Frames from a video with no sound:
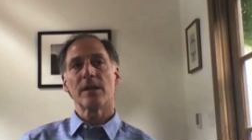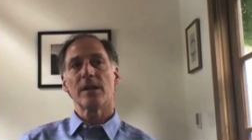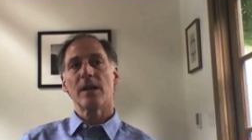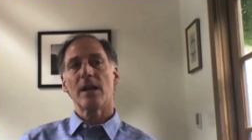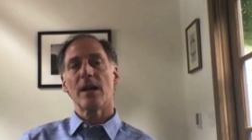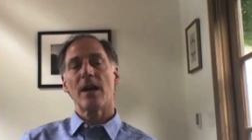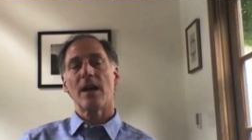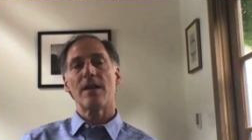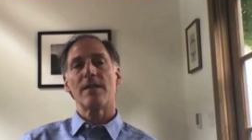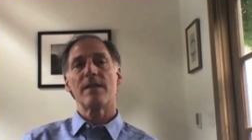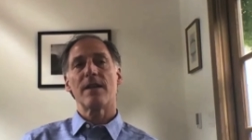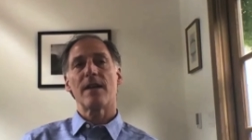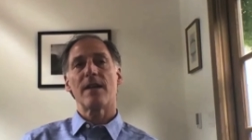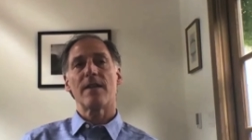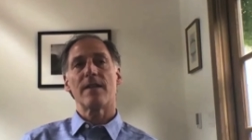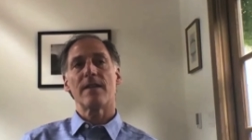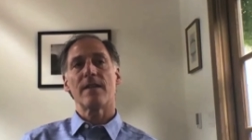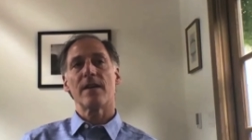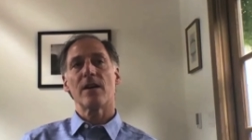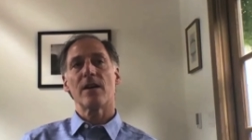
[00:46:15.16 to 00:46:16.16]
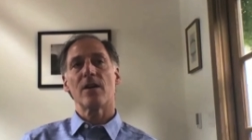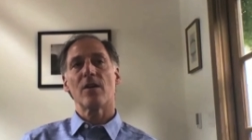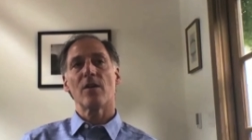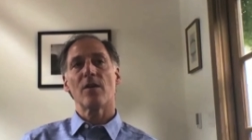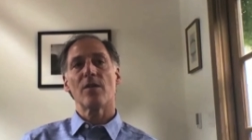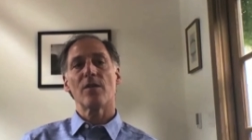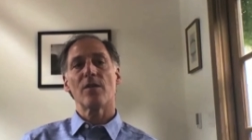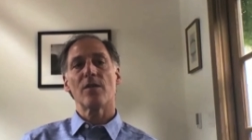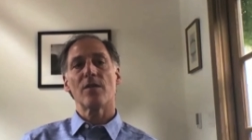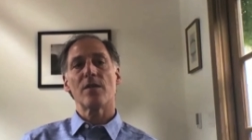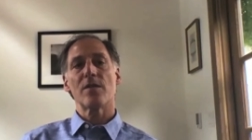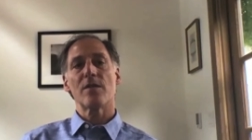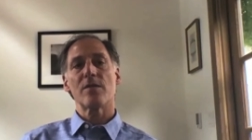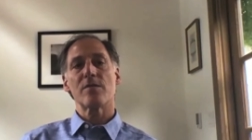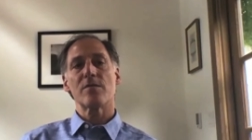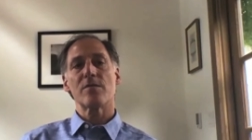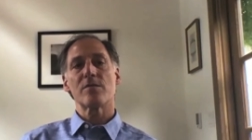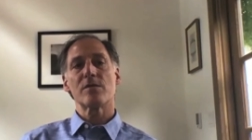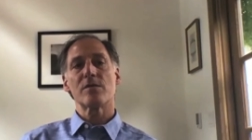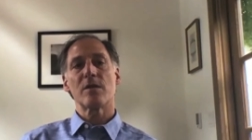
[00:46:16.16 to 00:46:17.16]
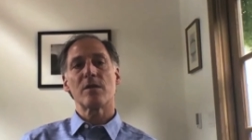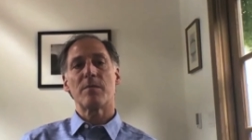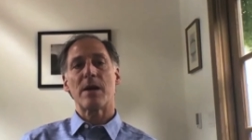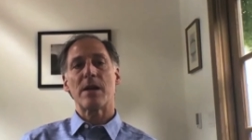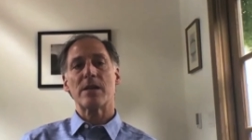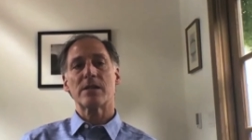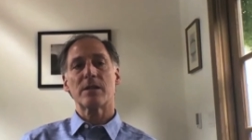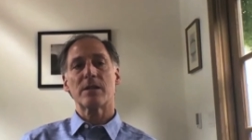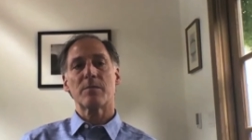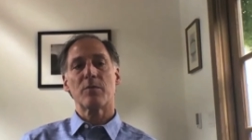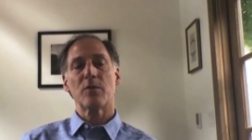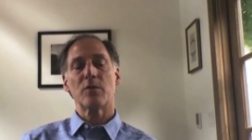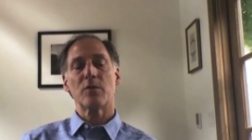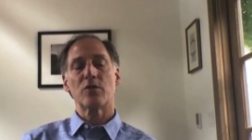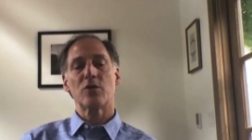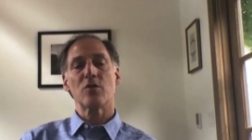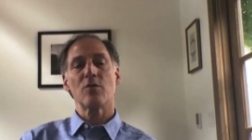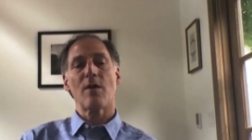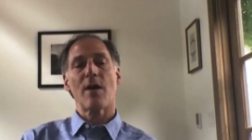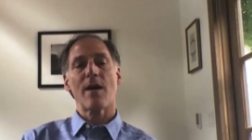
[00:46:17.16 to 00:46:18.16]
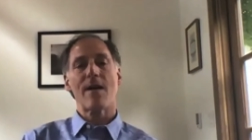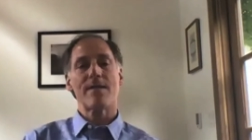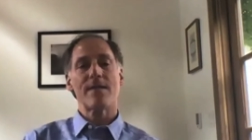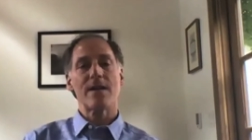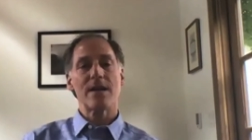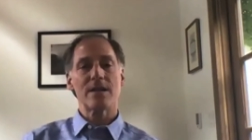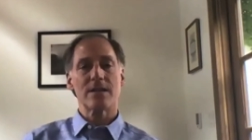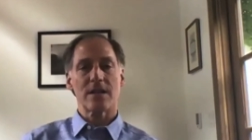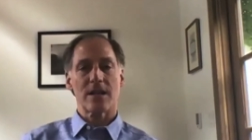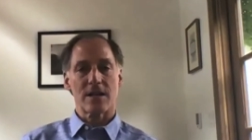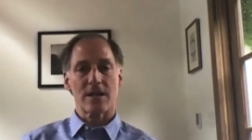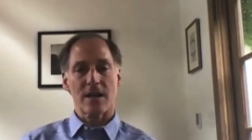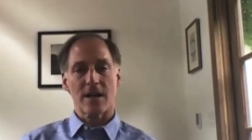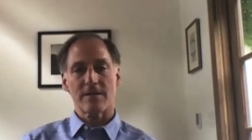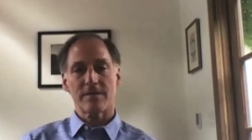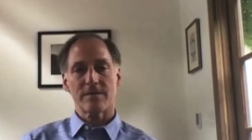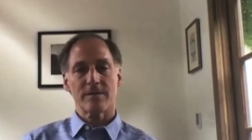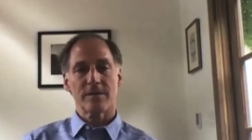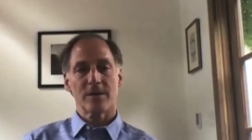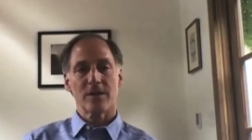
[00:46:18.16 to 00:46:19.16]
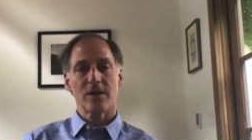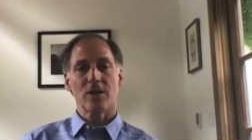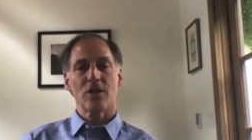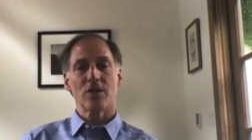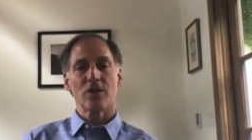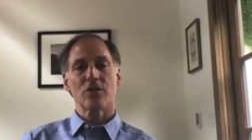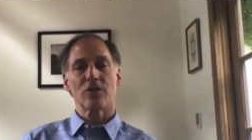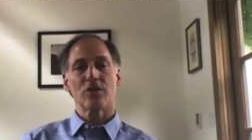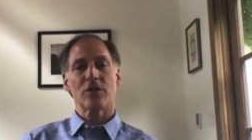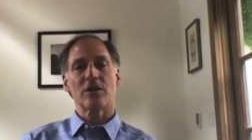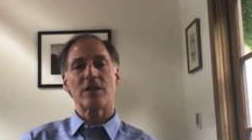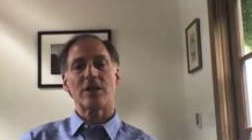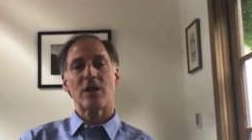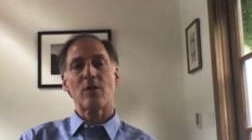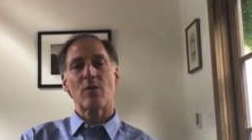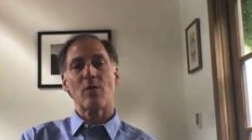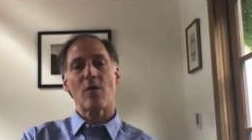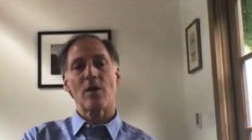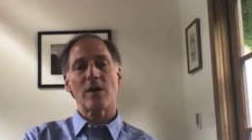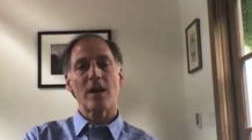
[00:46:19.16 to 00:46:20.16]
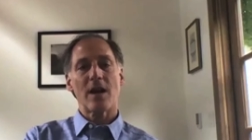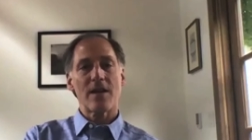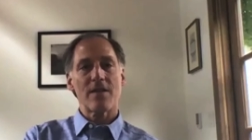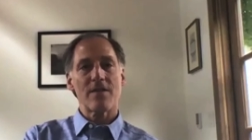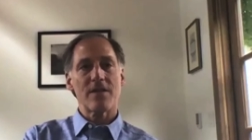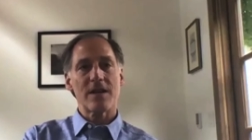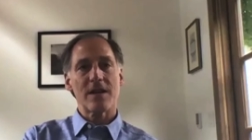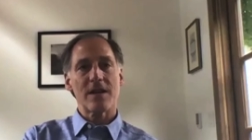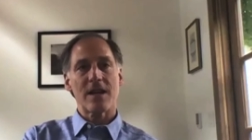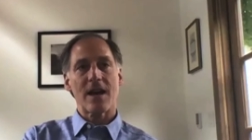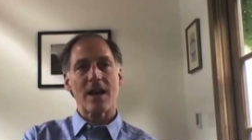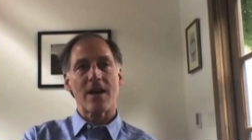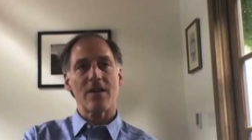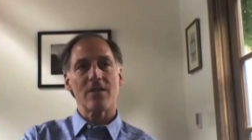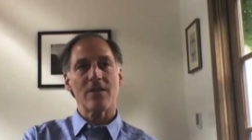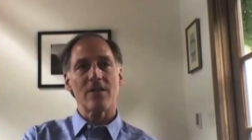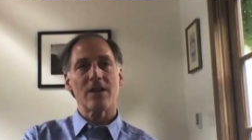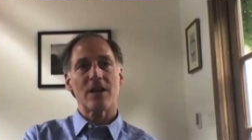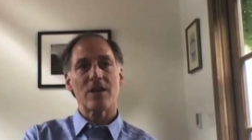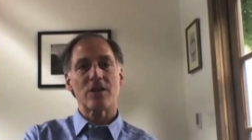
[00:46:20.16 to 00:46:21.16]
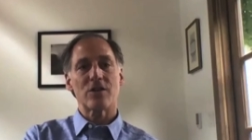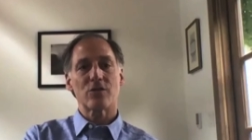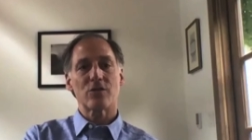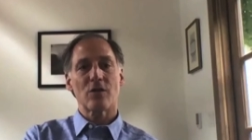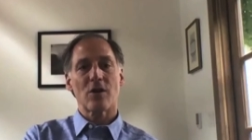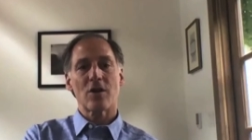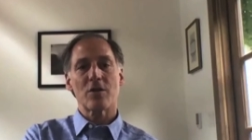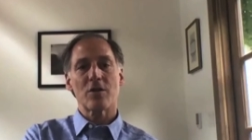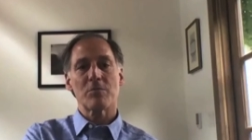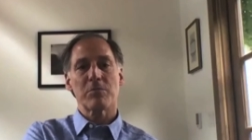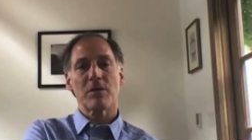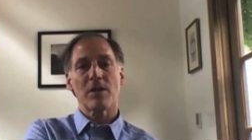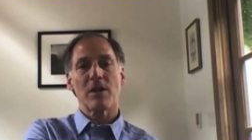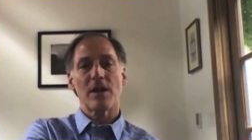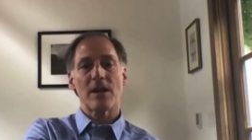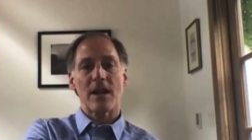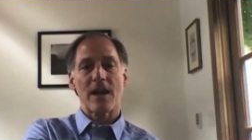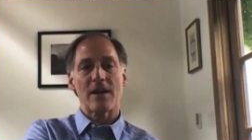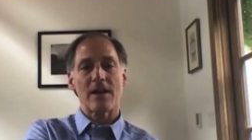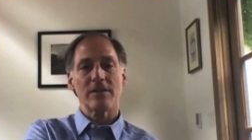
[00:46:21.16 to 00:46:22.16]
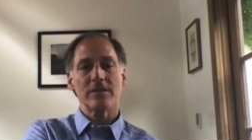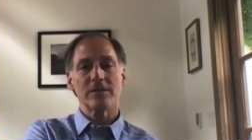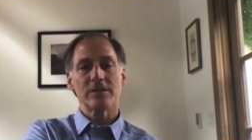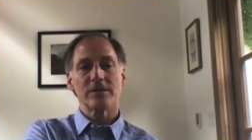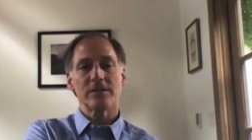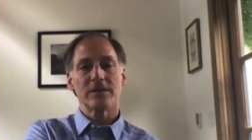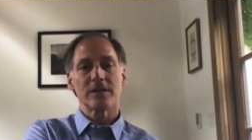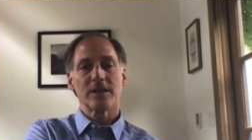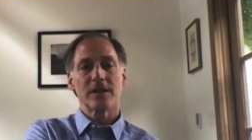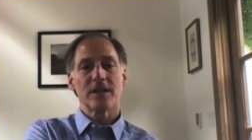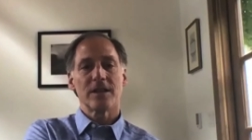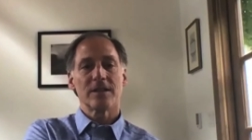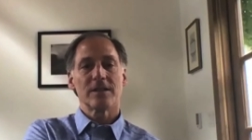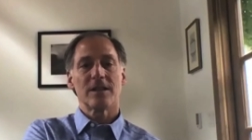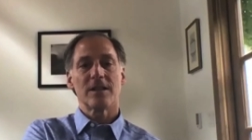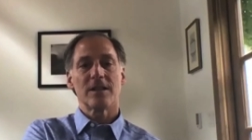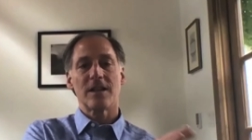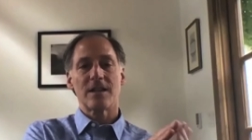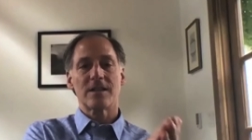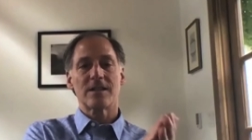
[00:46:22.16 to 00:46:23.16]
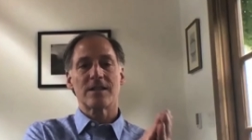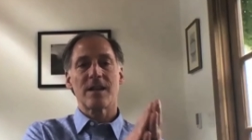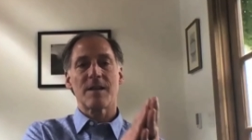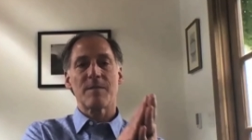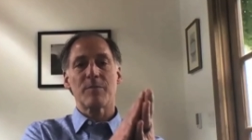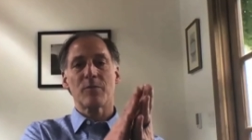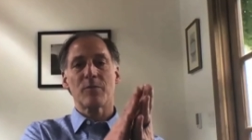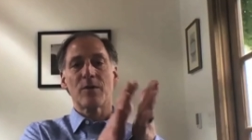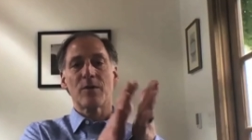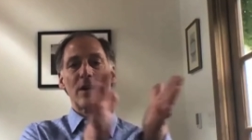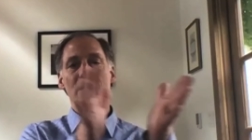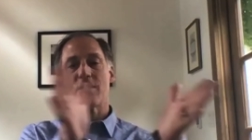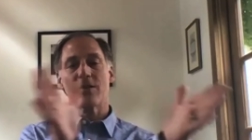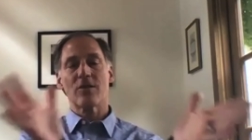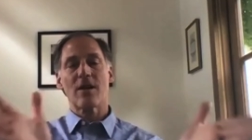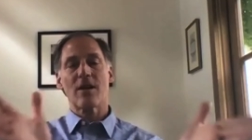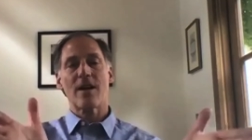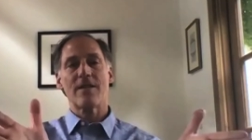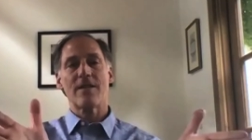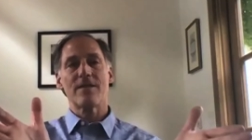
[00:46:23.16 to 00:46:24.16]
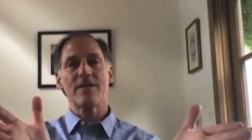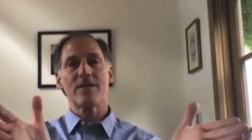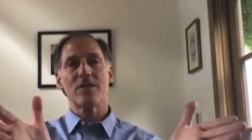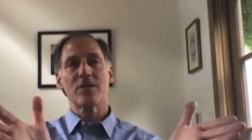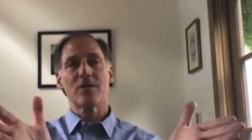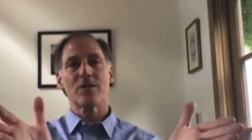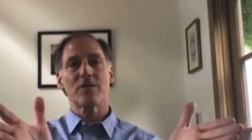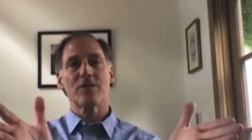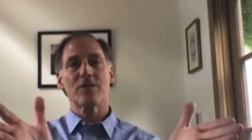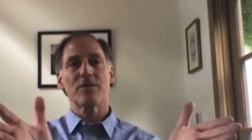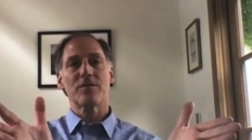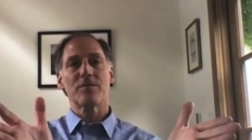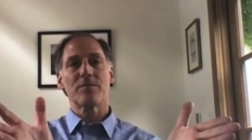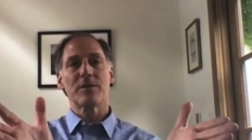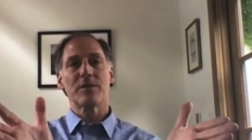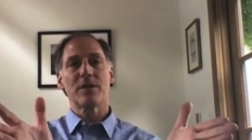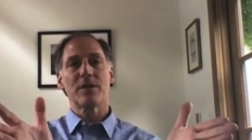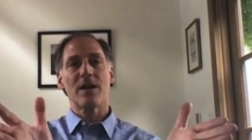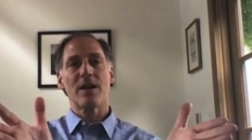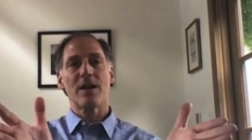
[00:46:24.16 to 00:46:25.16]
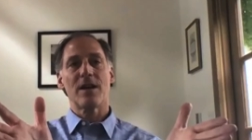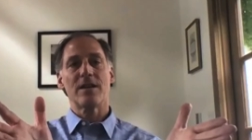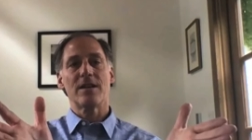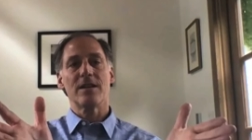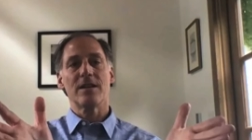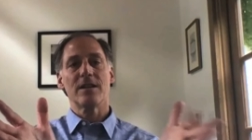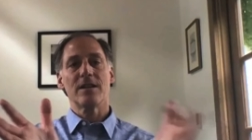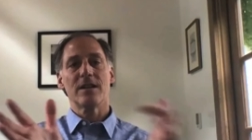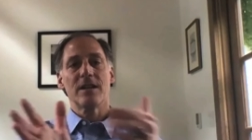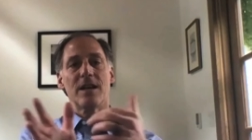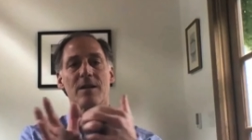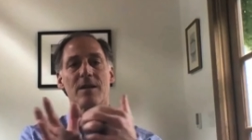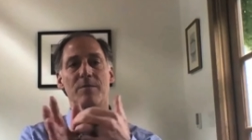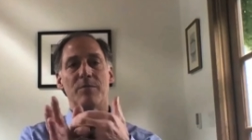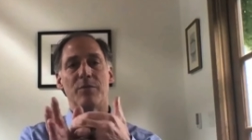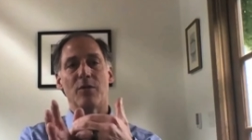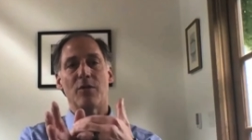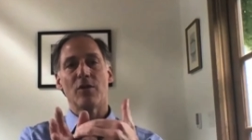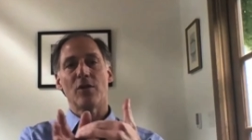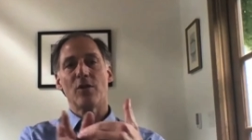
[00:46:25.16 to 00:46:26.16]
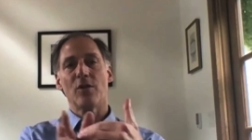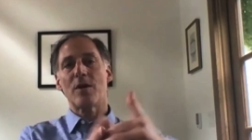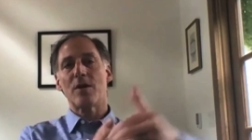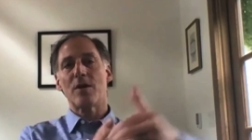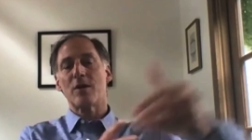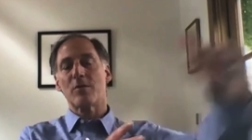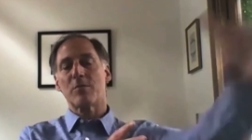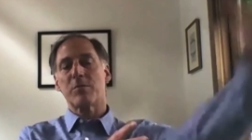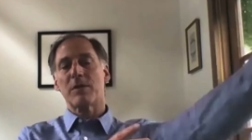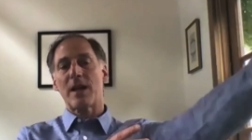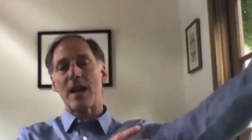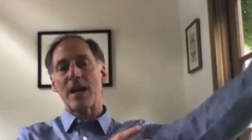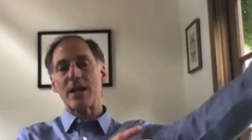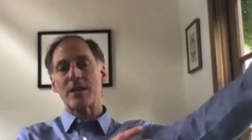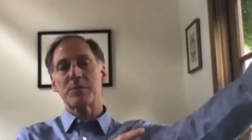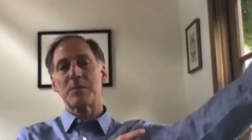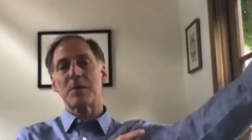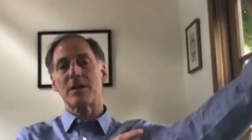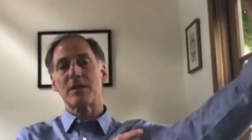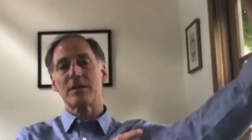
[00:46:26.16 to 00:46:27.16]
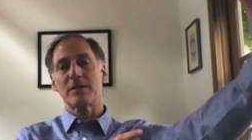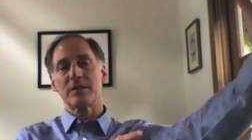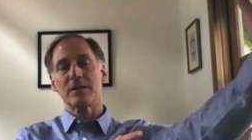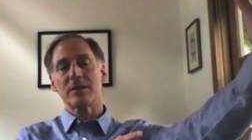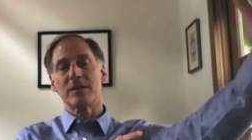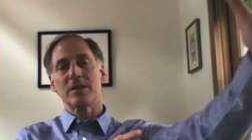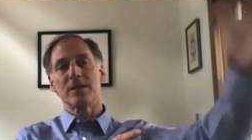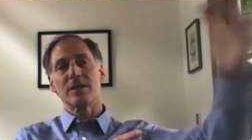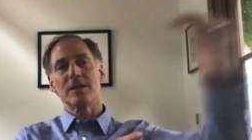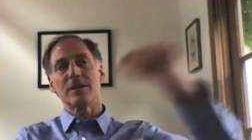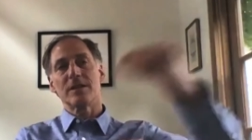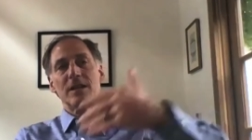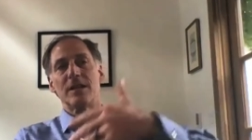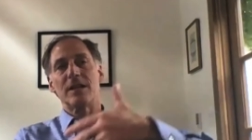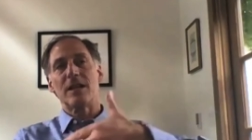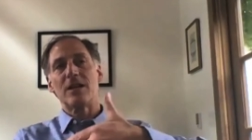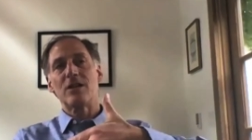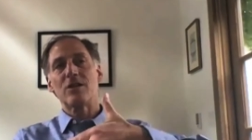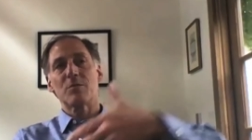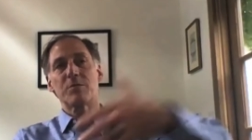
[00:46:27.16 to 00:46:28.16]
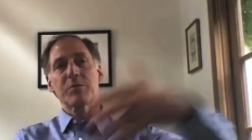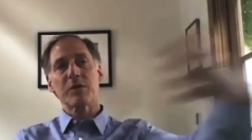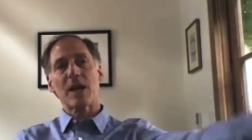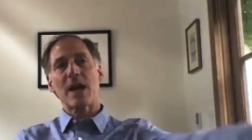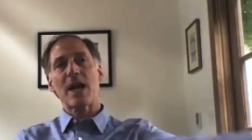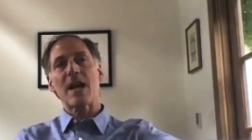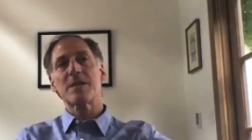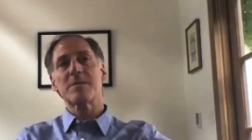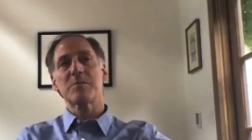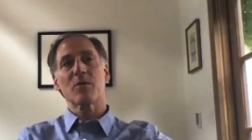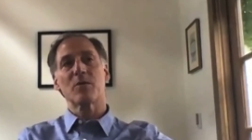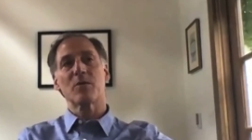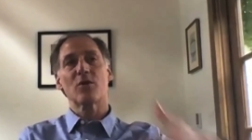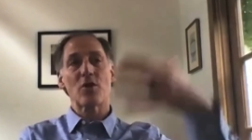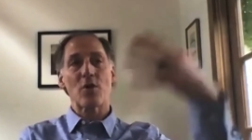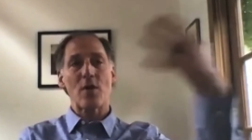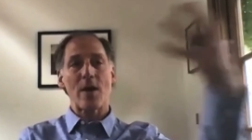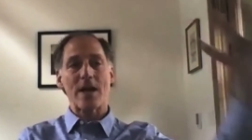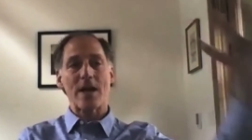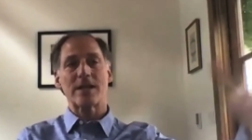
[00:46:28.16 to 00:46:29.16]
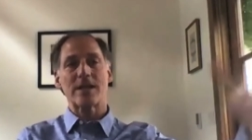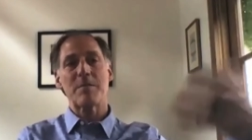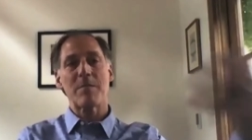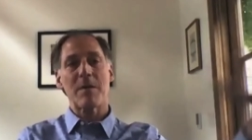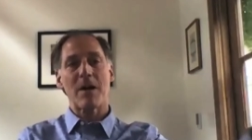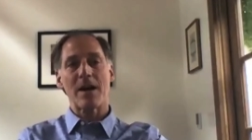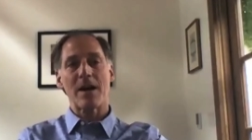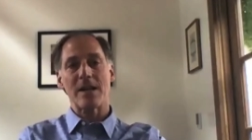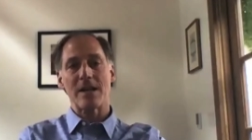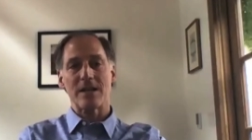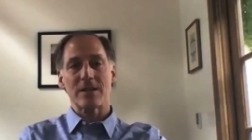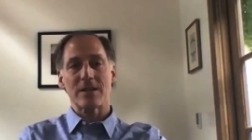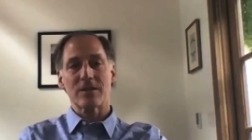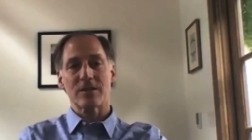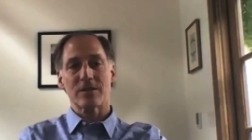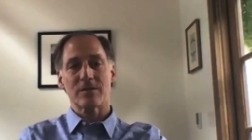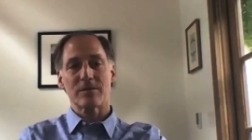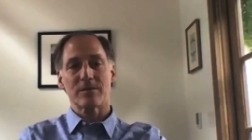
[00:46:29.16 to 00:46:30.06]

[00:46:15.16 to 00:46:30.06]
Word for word: and then they'll you basically put two IVs in you. So they take one IV out and draw your blood out. Then they separate your, your blood and pull away your plasma. And in your plasma are your antibodies.